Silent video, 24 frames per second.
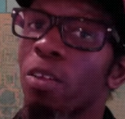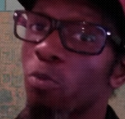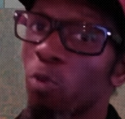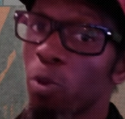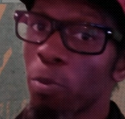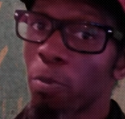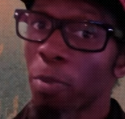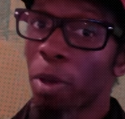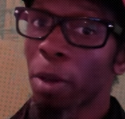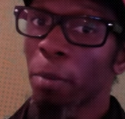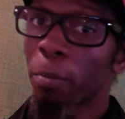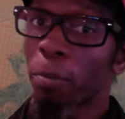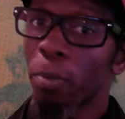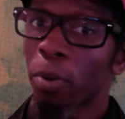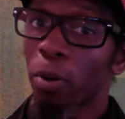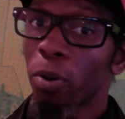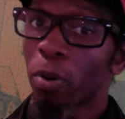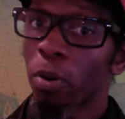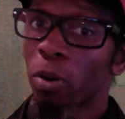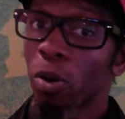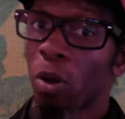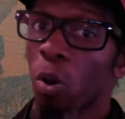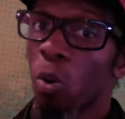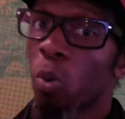
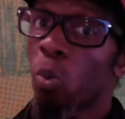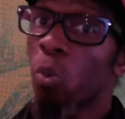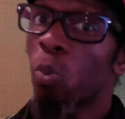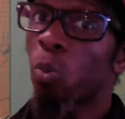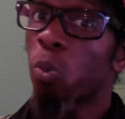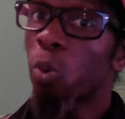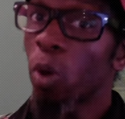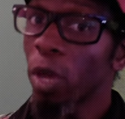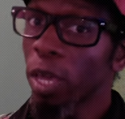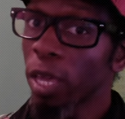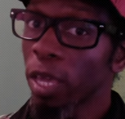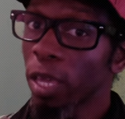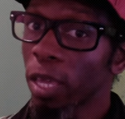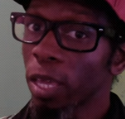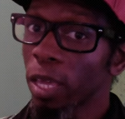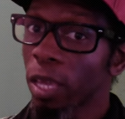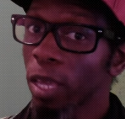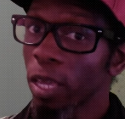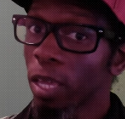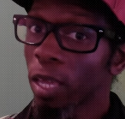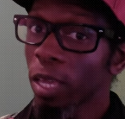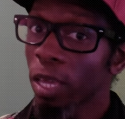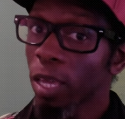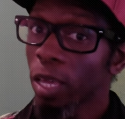Remember, we
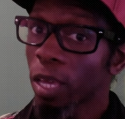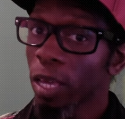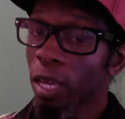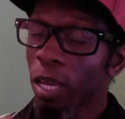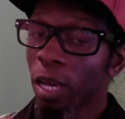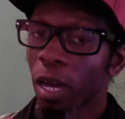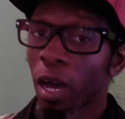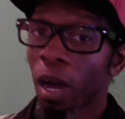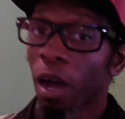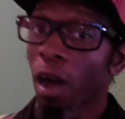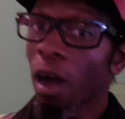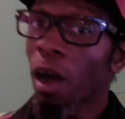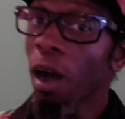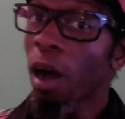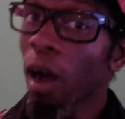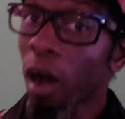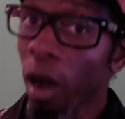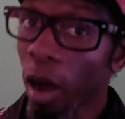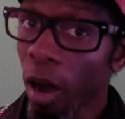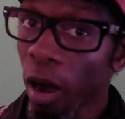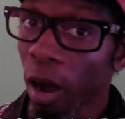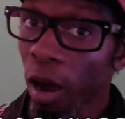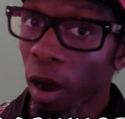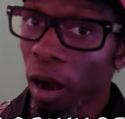
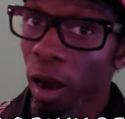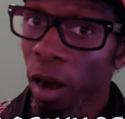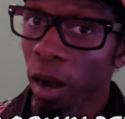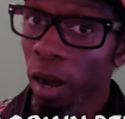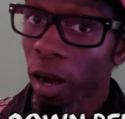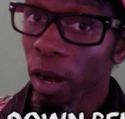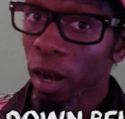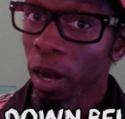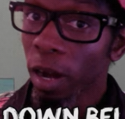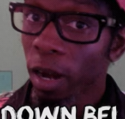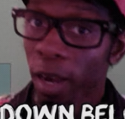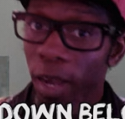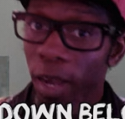are